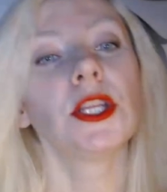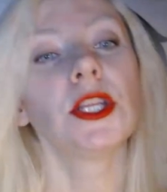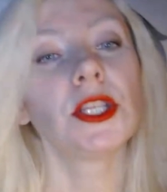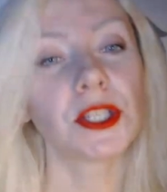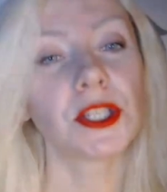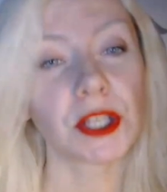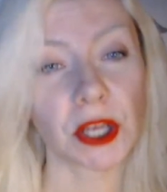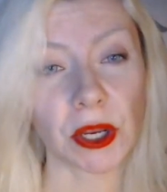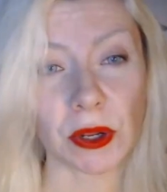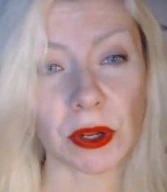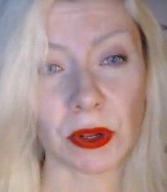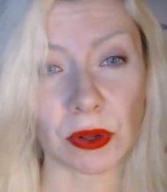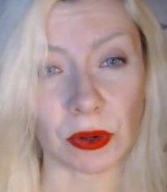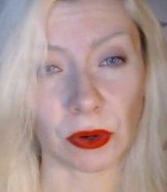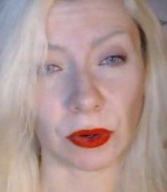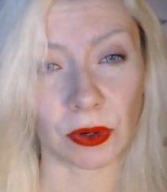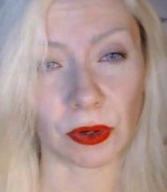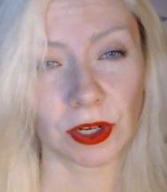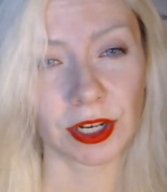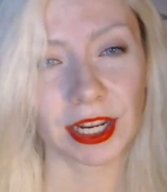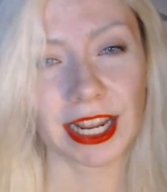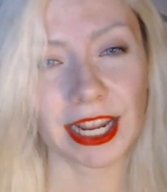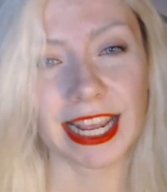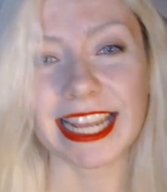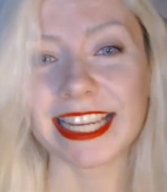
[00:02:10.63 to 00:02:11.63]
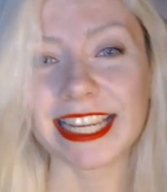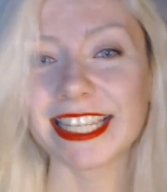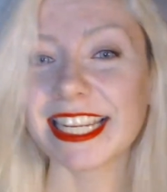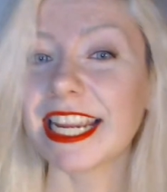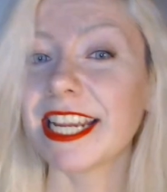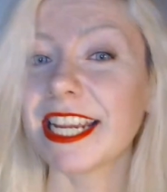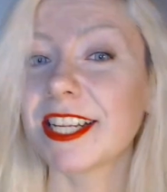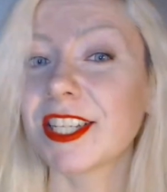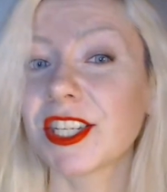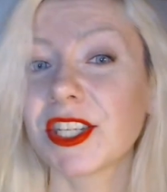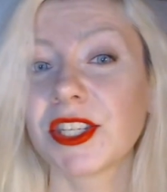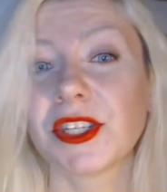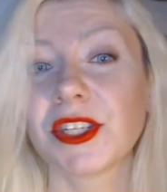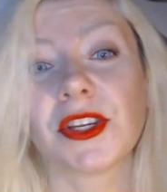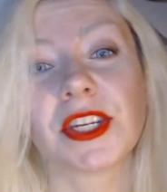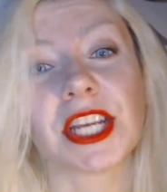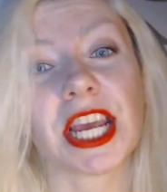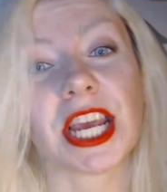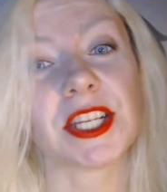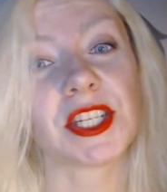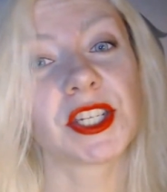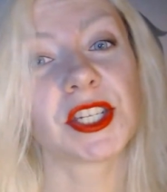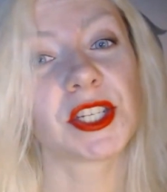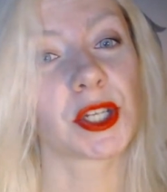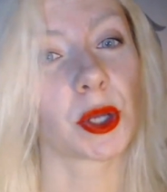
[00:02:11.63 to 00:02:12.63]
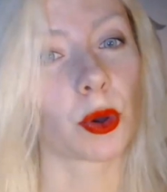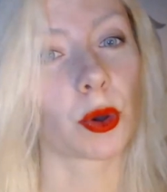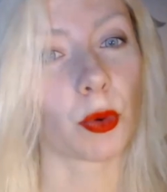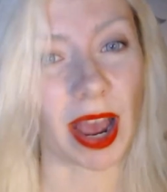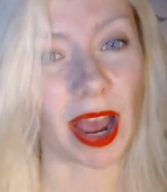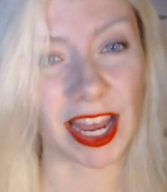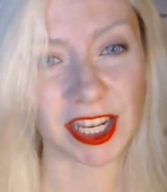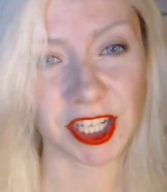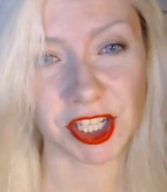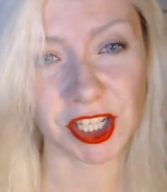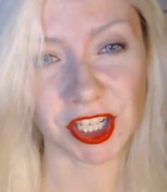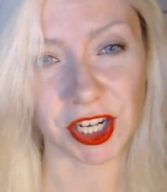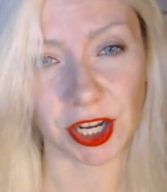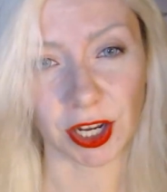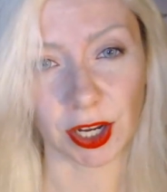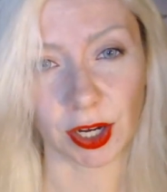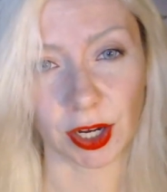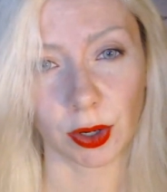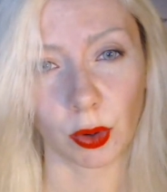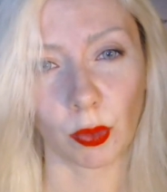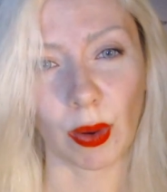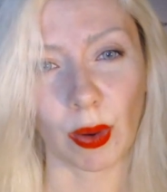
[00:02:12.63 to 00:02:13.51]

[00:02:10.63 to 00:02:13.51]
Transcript: 2, teach students to question